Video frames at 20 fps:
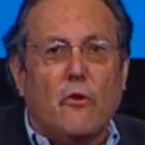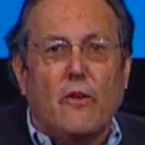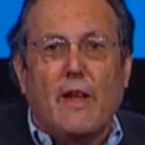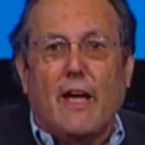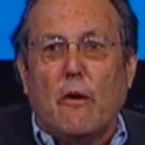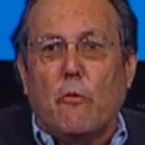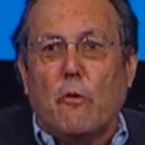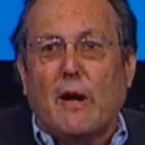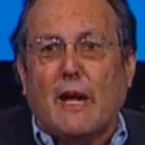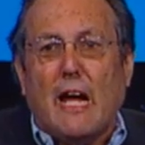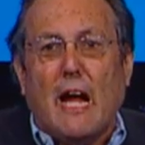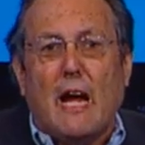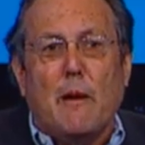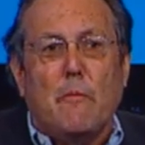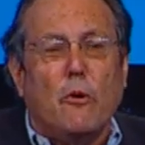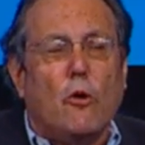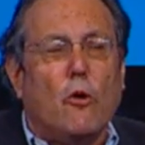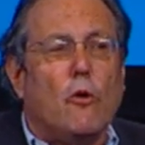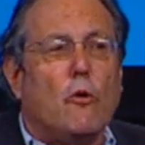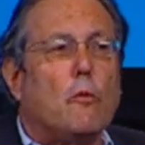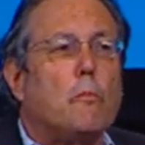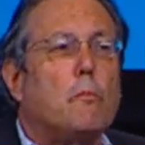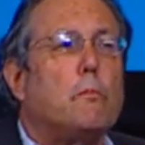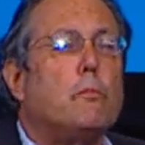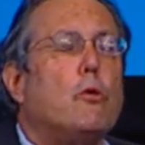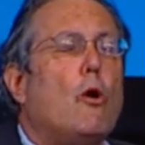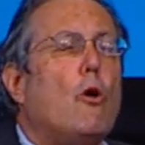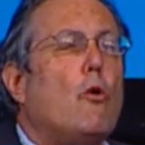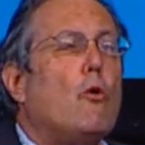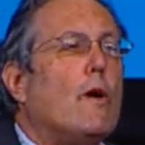network cable
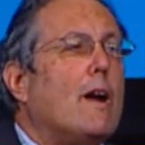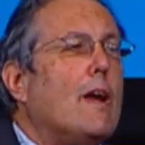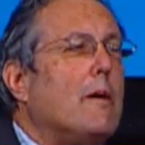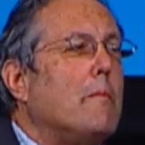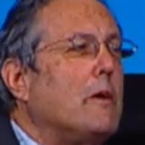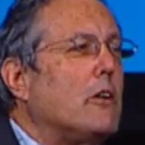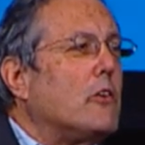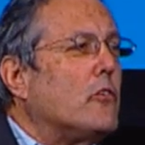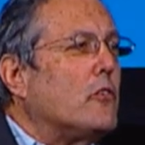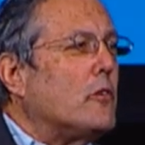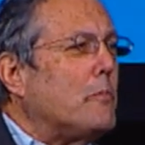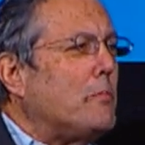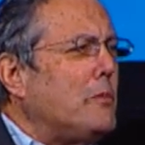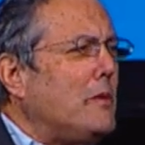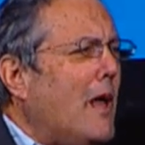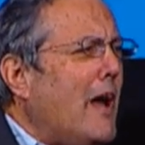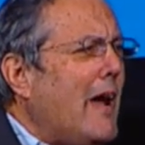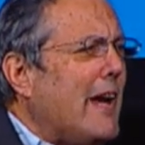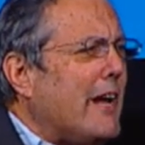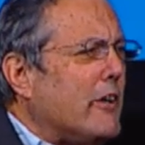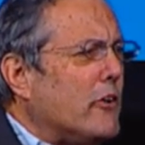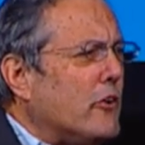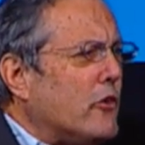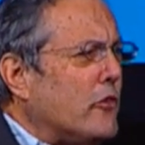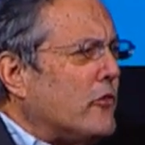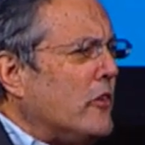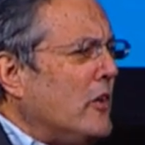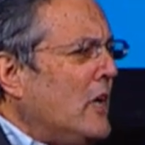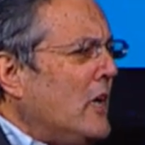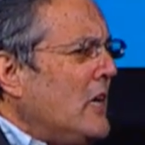programming
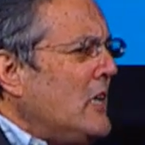suppliers